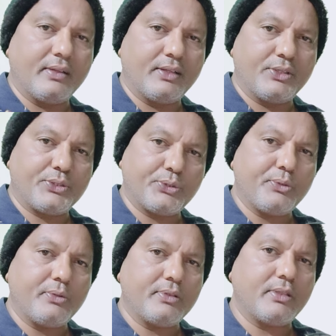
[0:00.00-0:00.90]

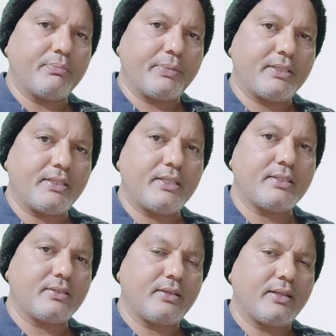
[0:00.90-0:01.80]
So the pitch
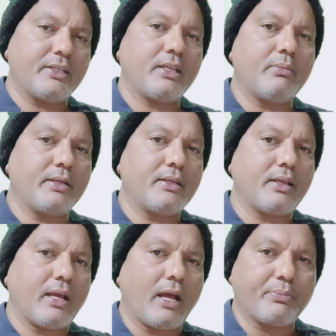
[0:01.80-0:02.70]
is little bit
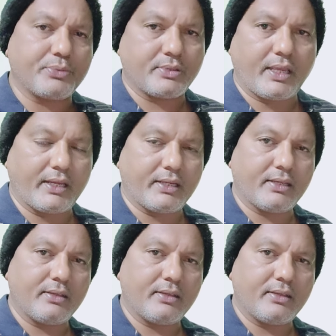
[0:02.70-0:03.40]
upside.